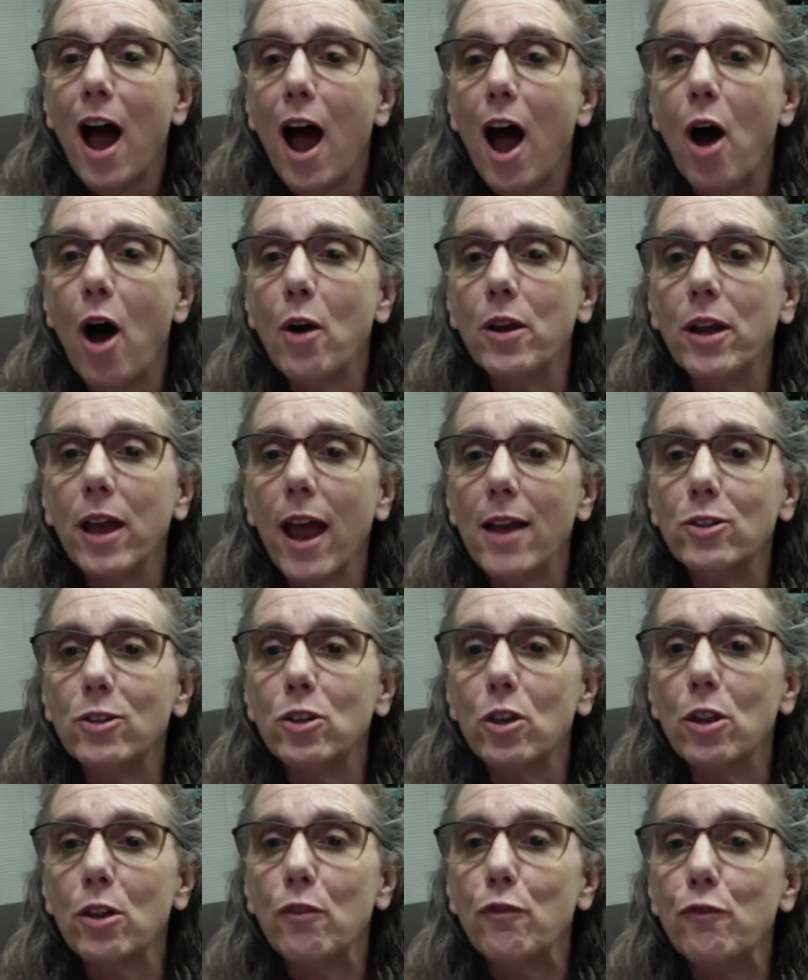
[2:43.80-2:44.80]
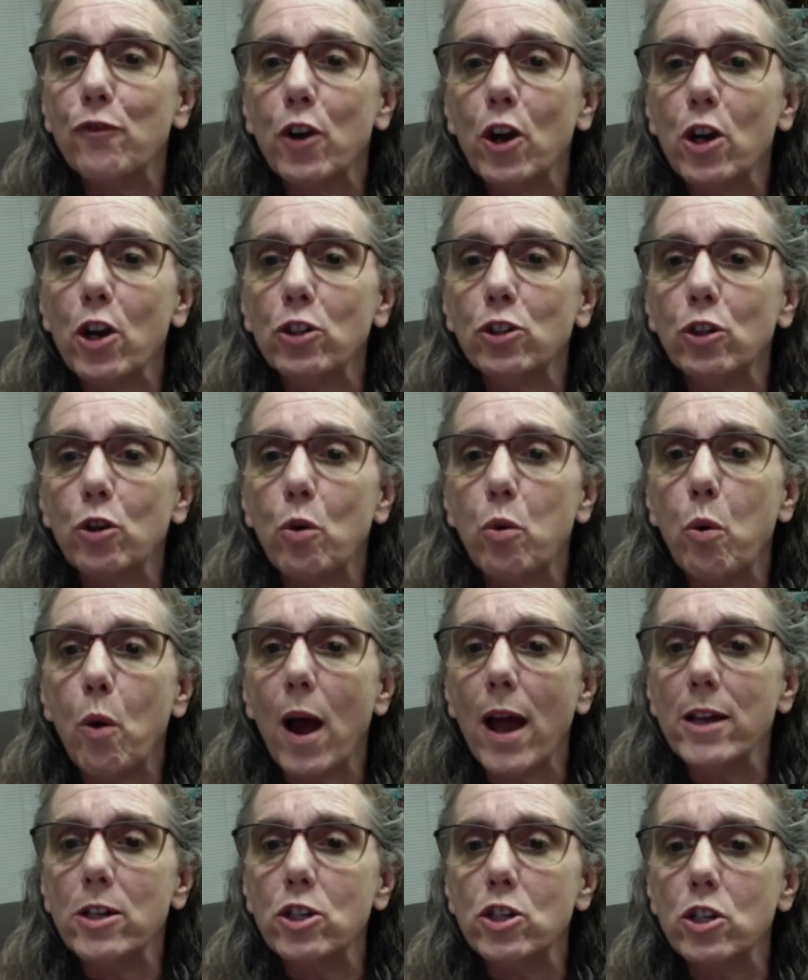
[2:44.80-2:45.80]
Okay, so the first
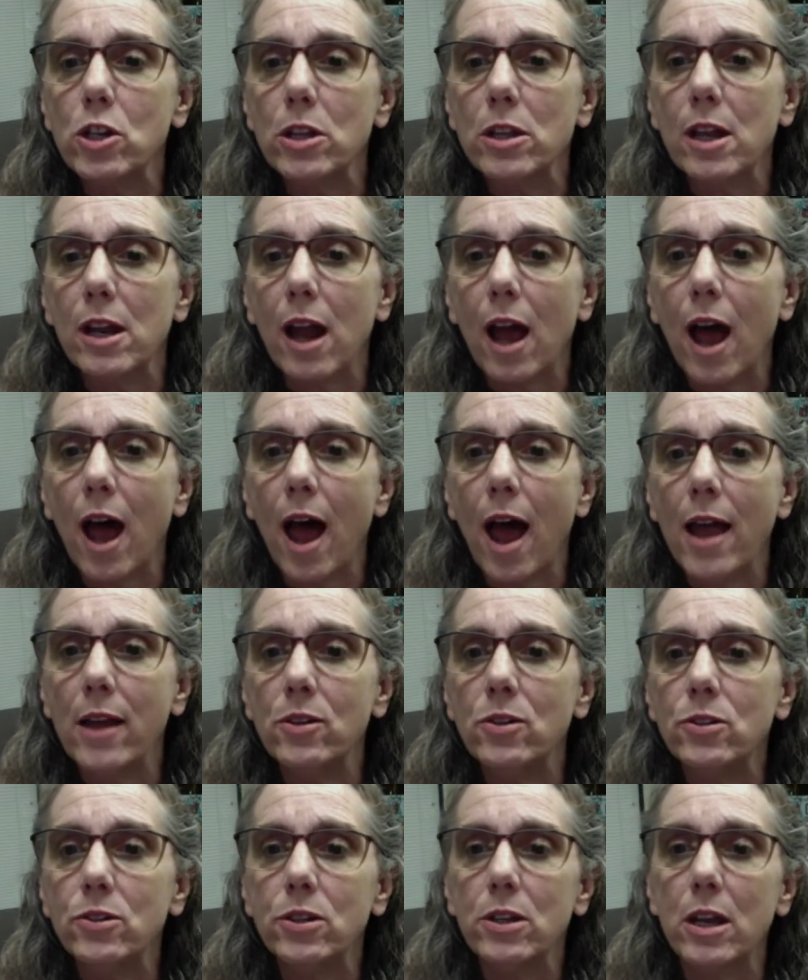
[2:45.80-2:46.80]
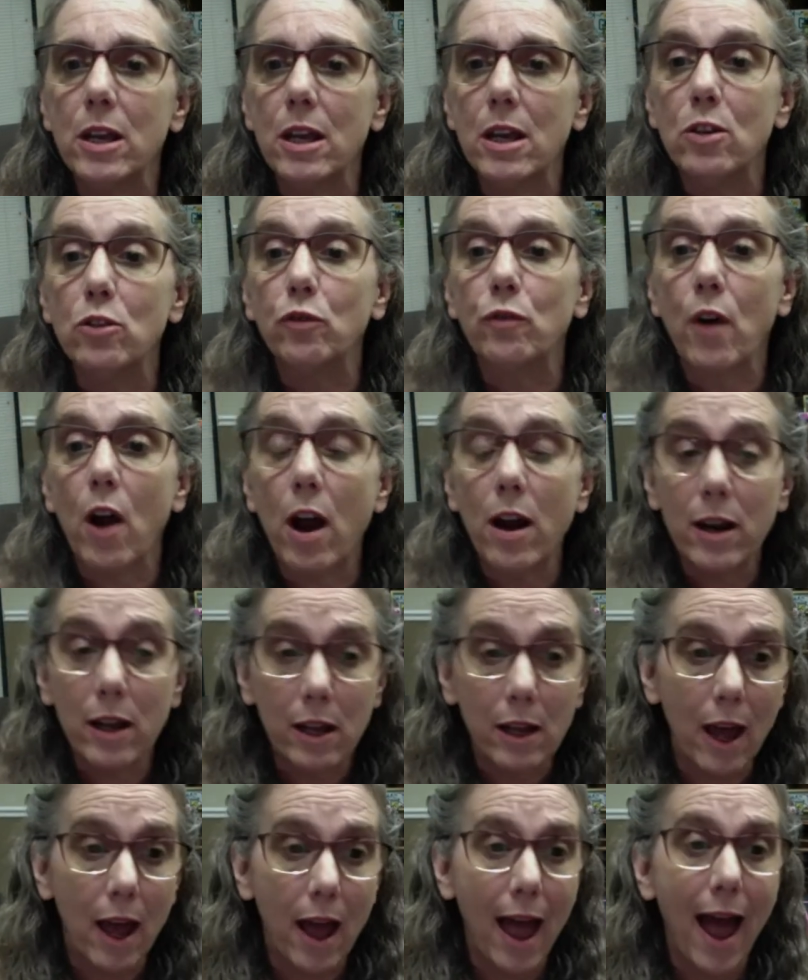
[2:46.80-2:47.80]
question that I see is
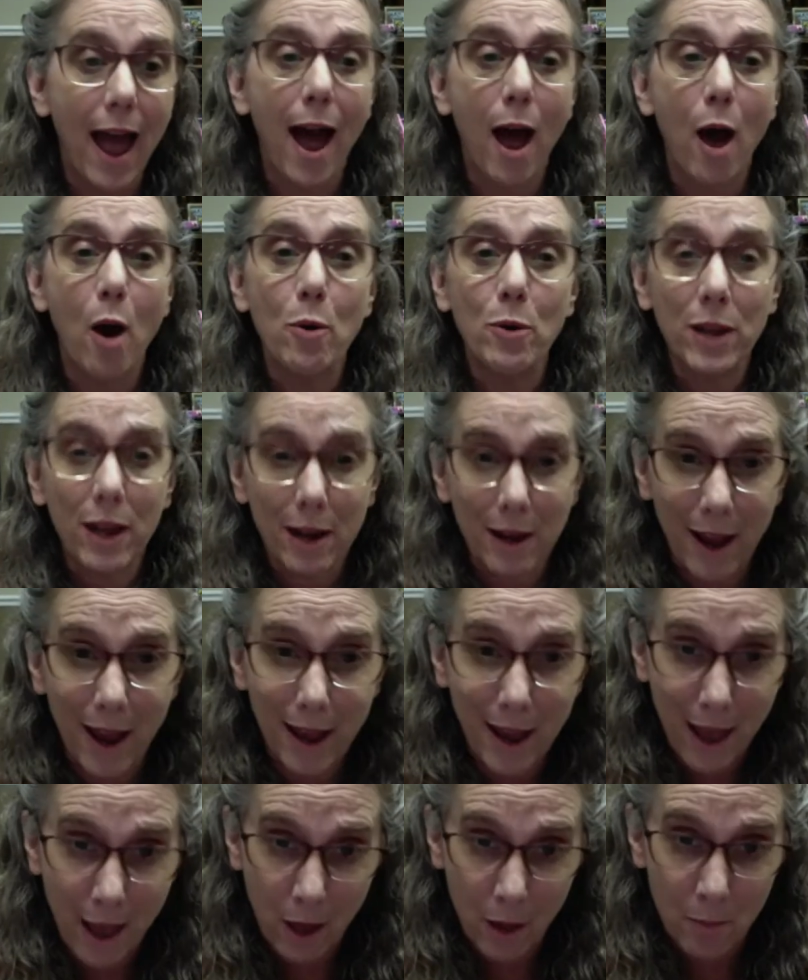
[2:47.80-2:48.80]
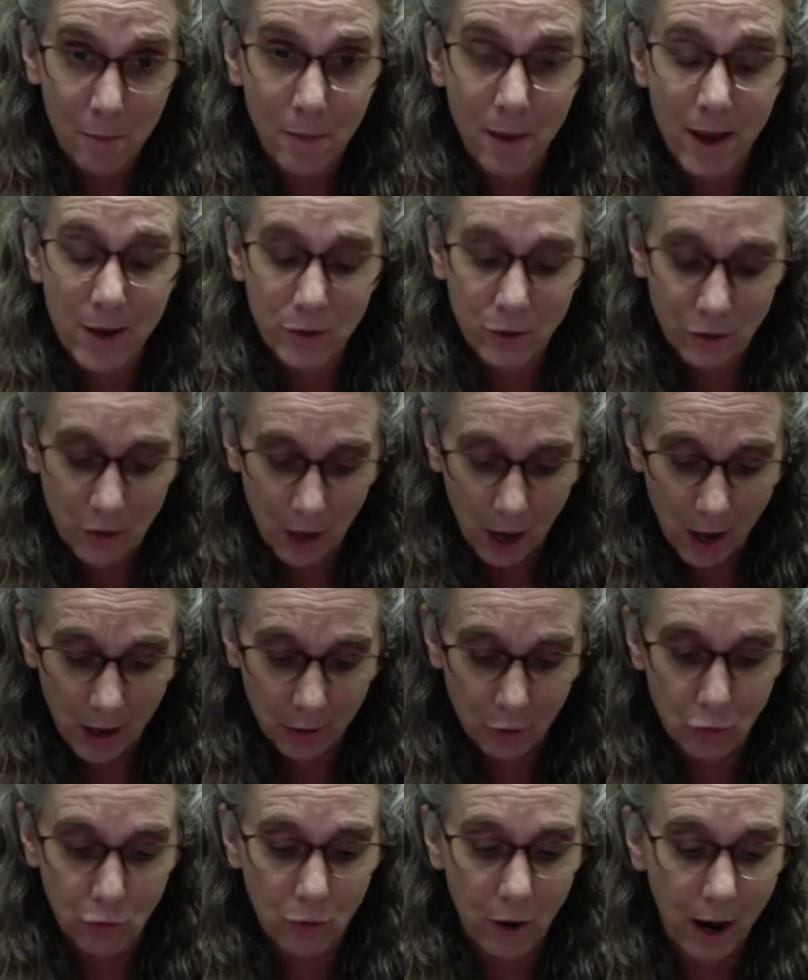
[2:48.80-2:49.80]
Varnica. How can I help my
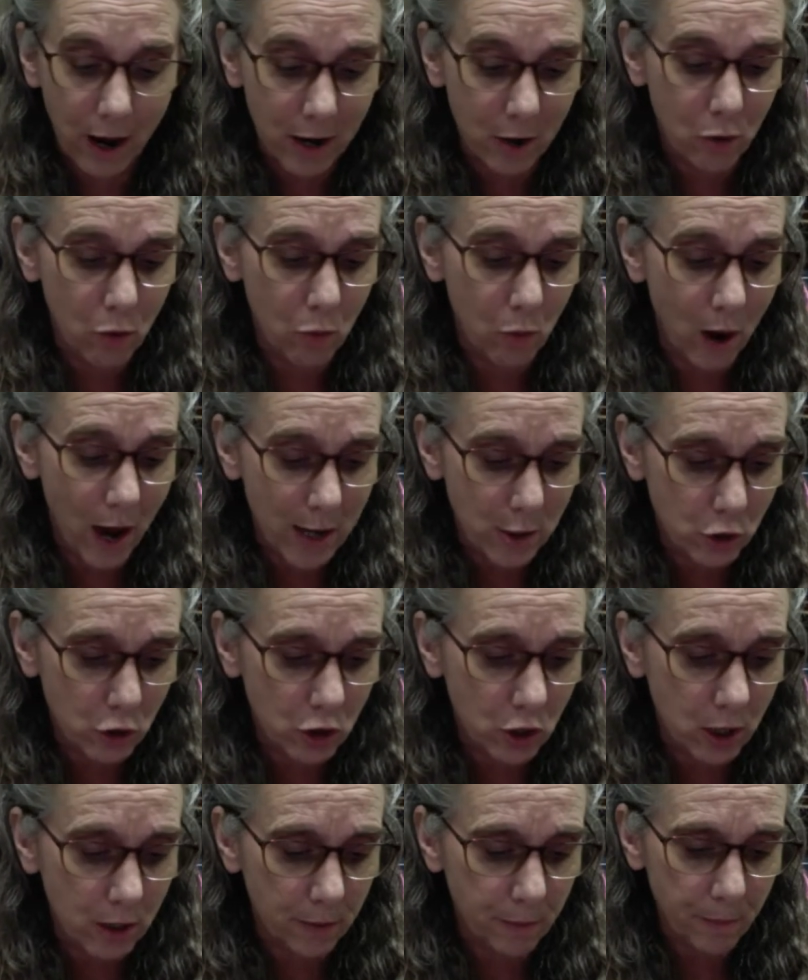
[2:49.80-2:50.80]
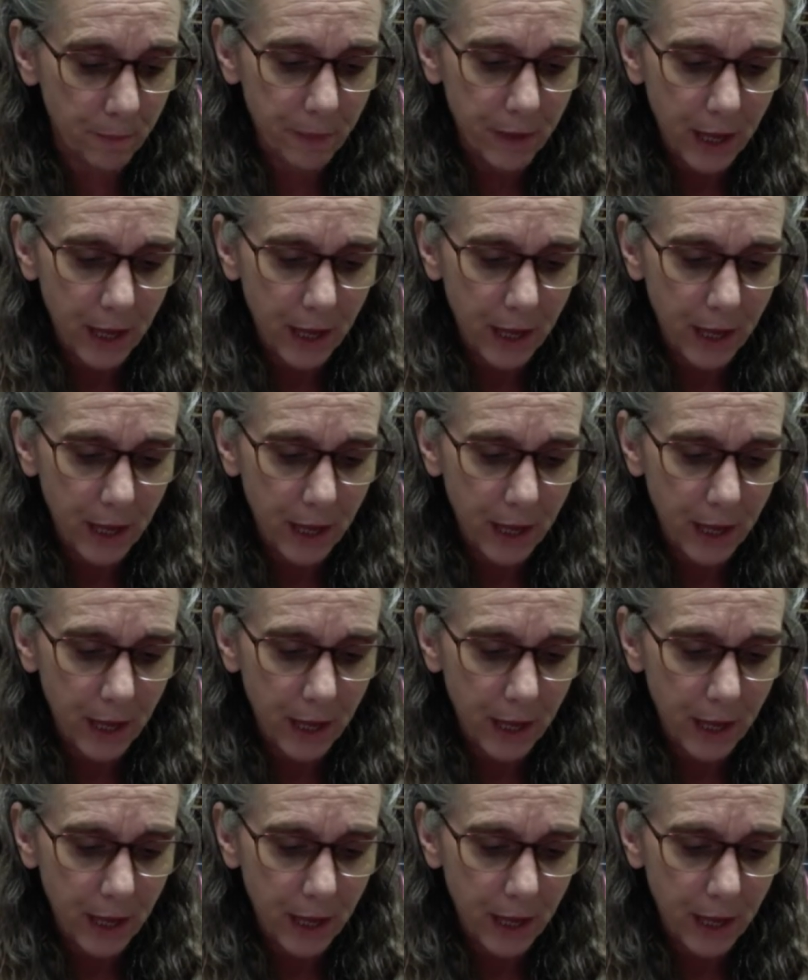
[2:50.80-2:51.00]
son? Great question.